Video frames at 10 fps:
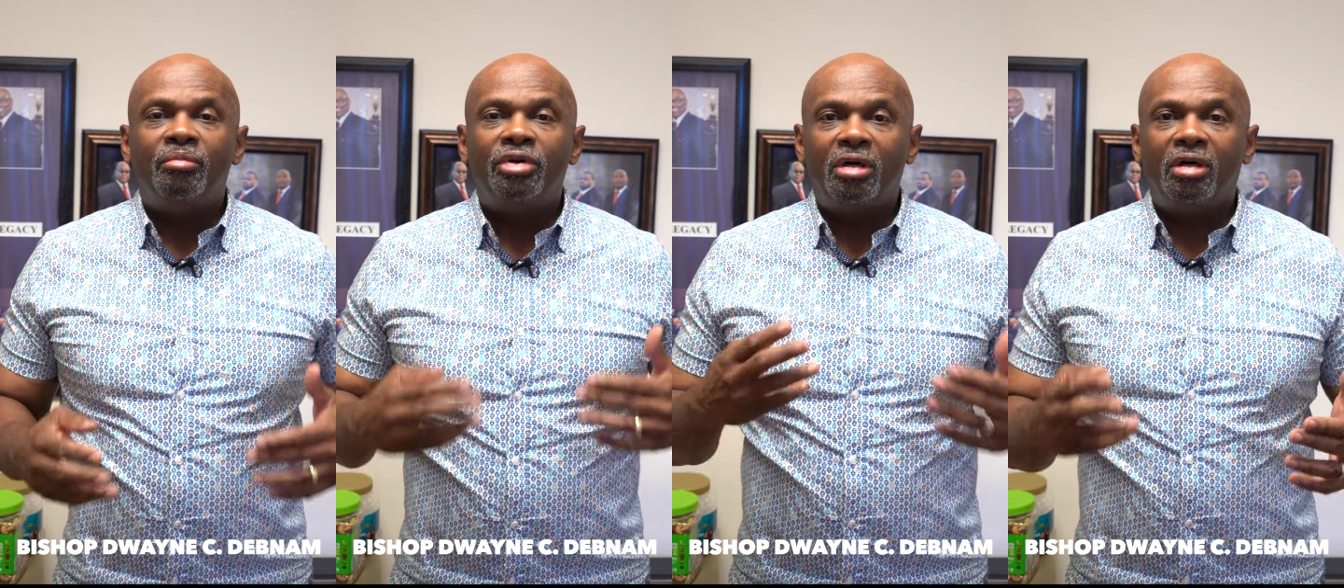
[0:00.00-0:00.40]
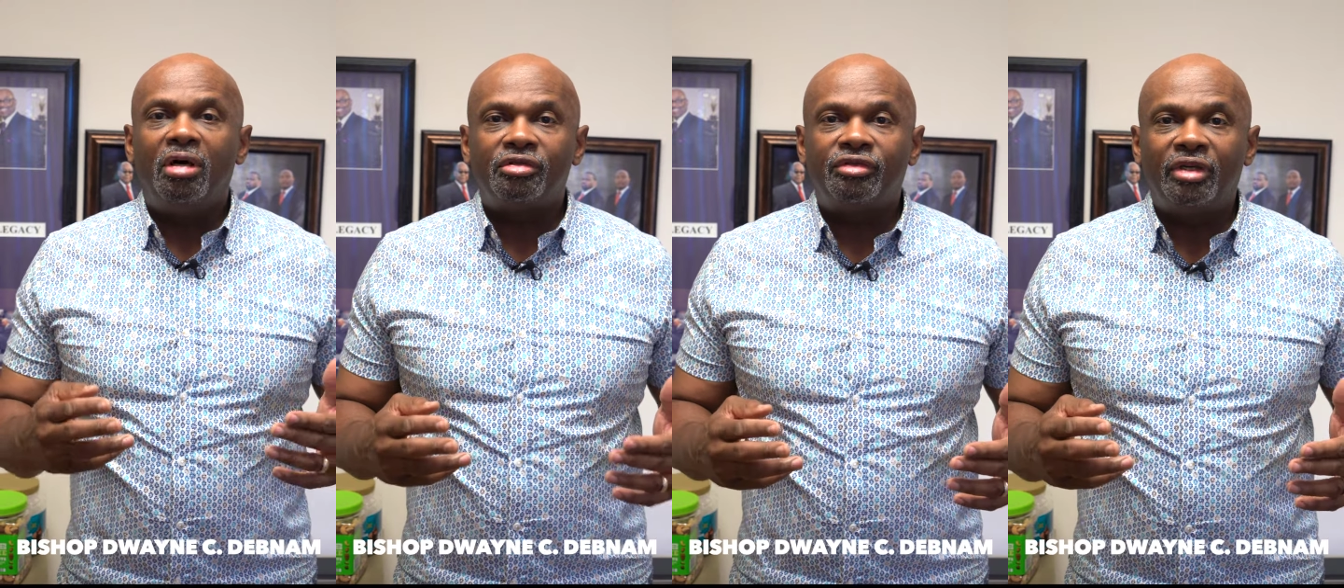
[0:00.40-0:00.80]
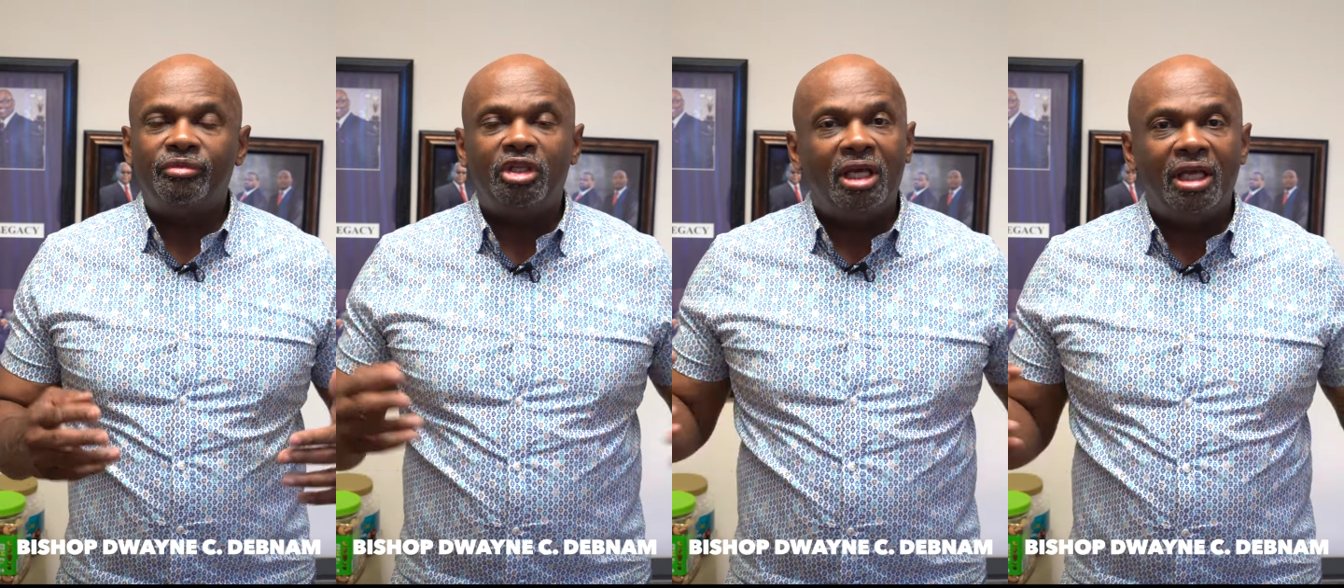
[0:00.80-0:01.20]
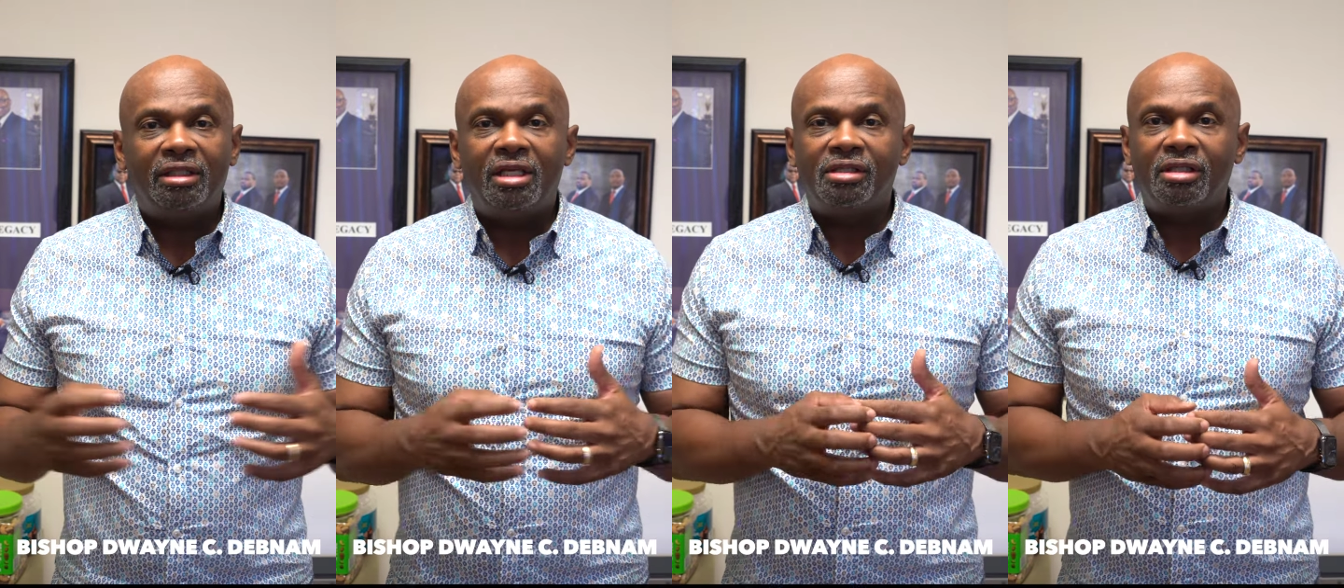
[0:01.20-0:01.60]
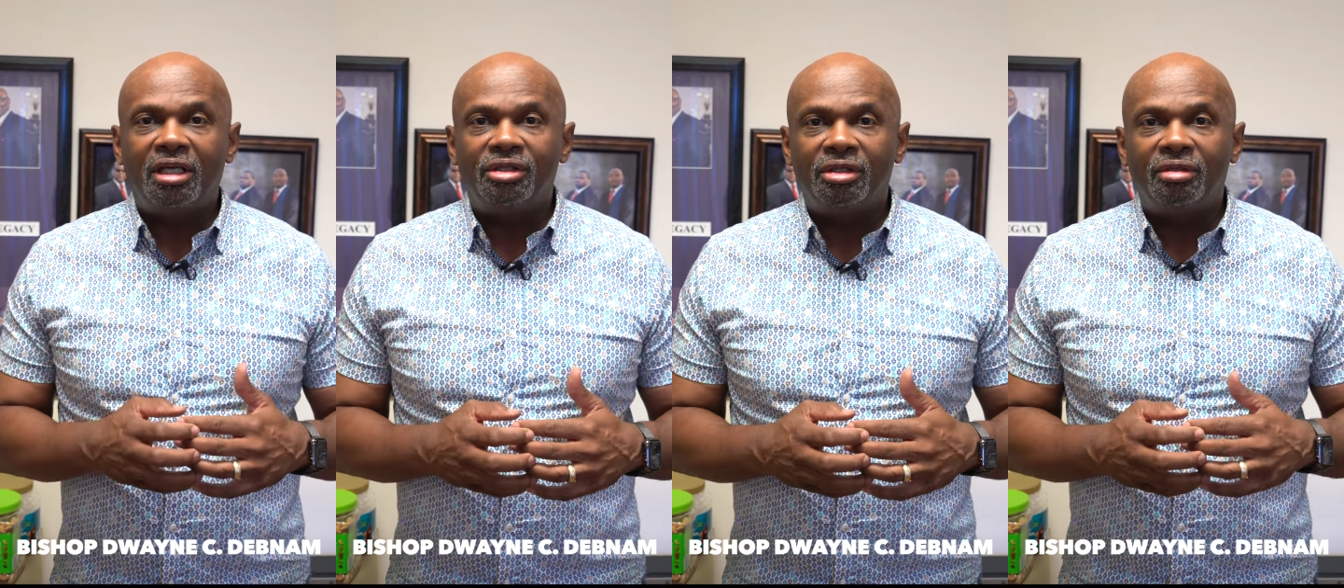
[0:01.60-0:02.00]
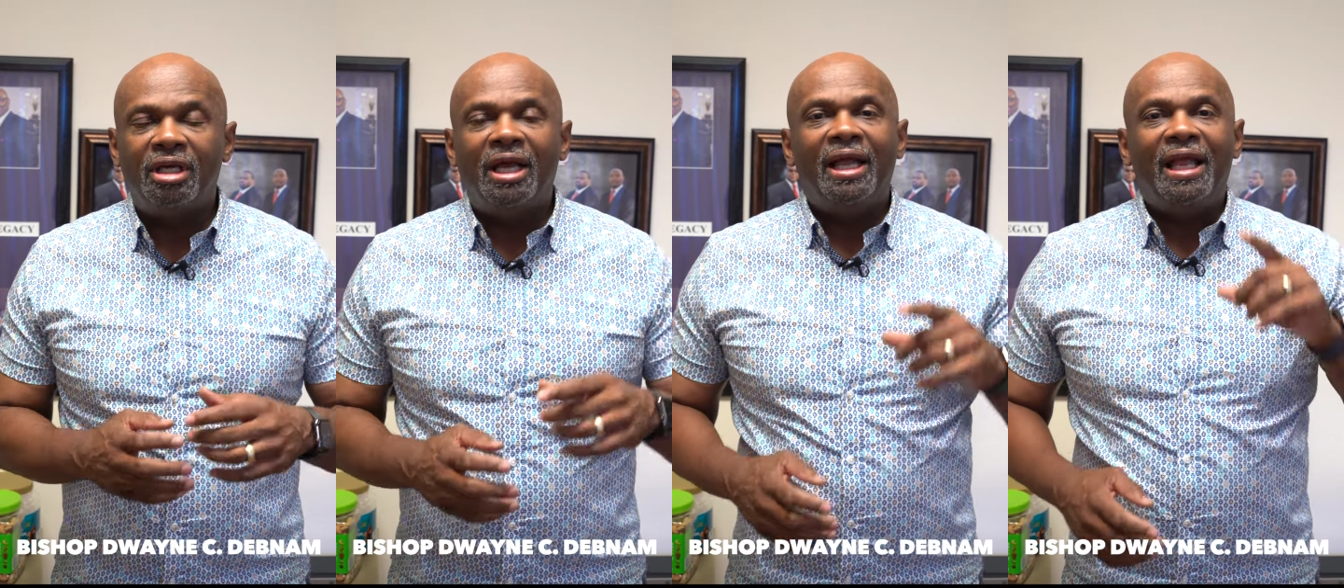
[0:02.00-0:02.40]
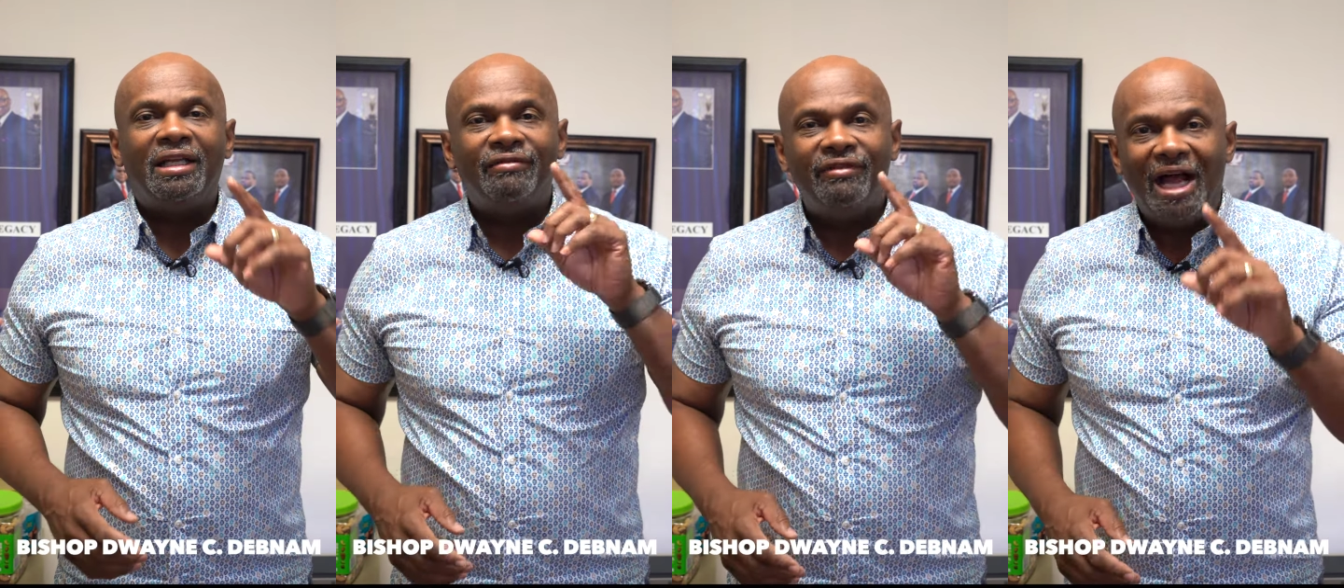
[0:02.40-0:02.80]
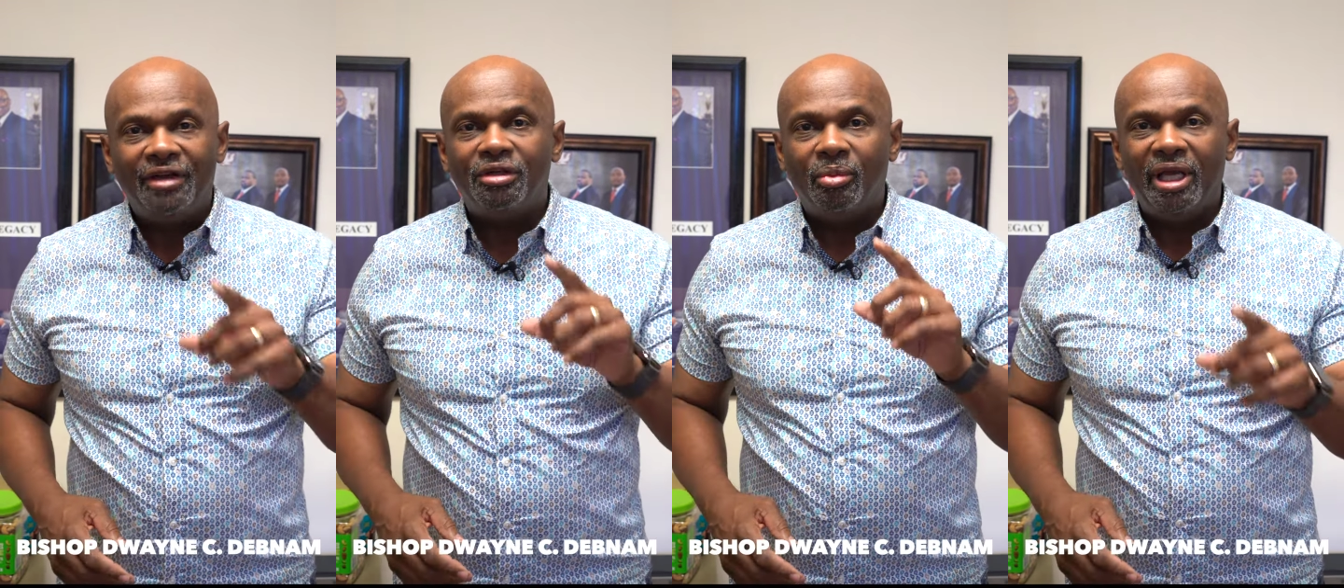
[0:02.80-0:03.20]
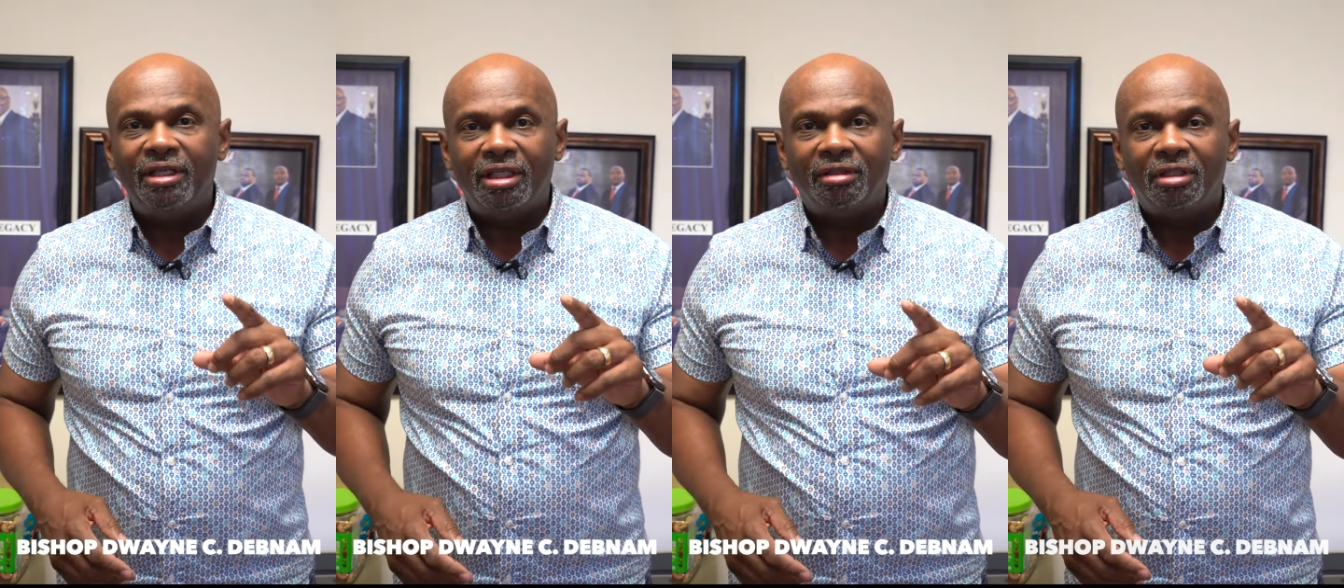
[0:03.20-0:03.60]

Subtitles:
pause from your hectic schedule, and evaluate.